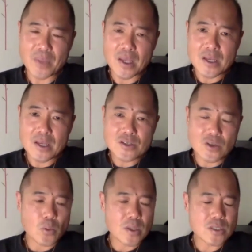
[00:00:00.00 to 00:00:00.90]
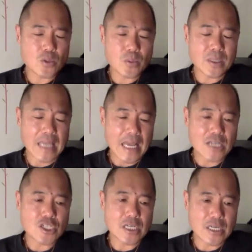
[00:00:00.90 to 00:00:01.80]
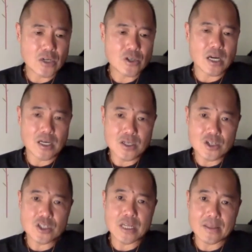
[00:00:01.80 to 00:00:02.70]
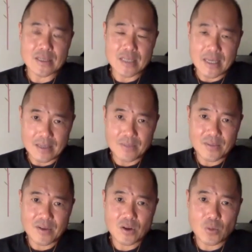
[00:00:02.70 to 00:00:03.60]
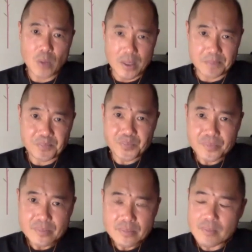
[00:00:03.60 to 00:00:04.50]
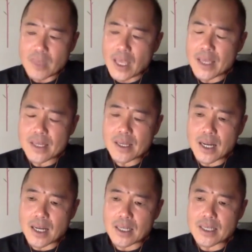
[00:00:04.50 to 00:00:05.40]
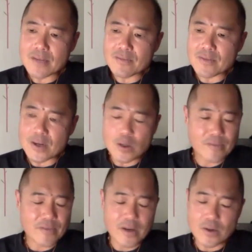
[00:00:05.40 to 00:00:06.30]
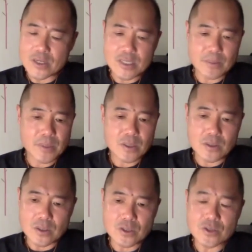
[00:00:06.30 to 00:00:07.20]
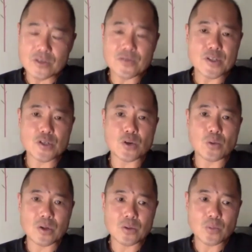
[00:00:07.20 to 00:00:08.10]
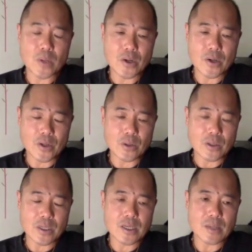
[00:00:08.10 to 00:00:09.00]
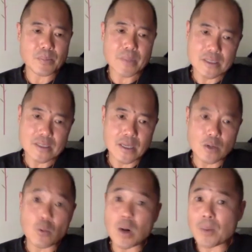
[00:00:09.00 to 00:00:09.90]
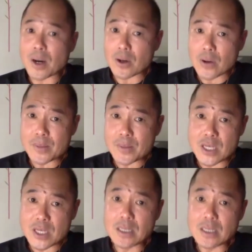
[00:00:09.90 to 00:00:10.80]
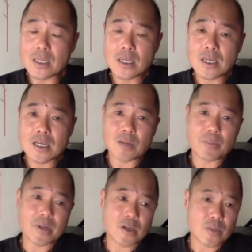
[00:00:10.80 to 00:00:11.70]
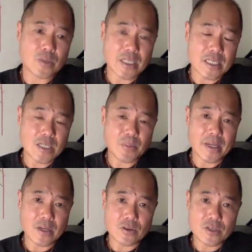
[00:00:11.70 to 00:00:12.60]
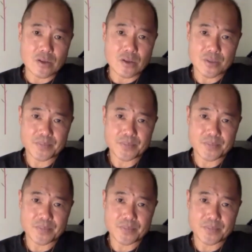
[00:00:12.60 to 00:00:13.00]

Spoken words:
So the ones that really engineered to understand the data won. And very, very similar to the physical world, where you look at companies like Walmart or Amazon compared to a JCPenney or Sears.